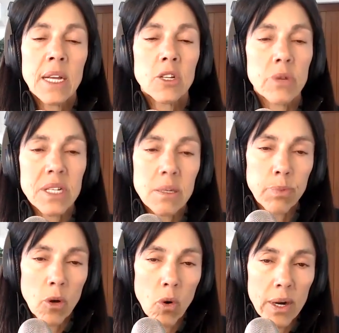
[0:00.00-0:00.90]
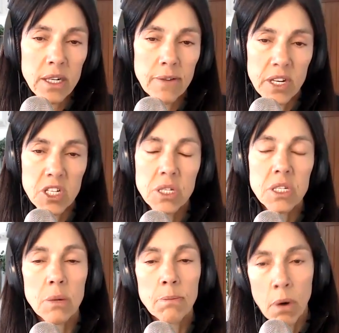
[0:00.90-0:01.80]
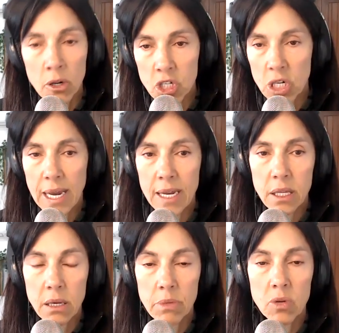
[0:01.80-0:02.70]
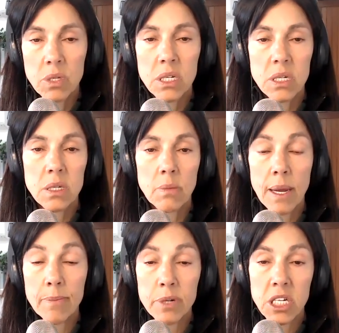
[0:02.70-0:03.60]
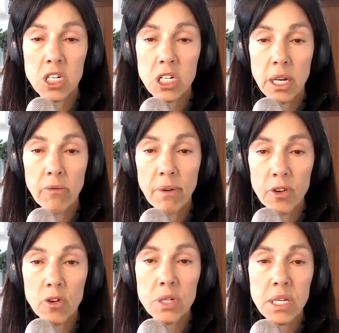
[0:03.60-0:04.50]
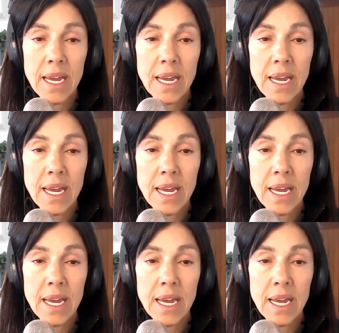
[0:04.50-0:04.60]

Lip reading: to explore interventions to modulate the immune system and potentially reverse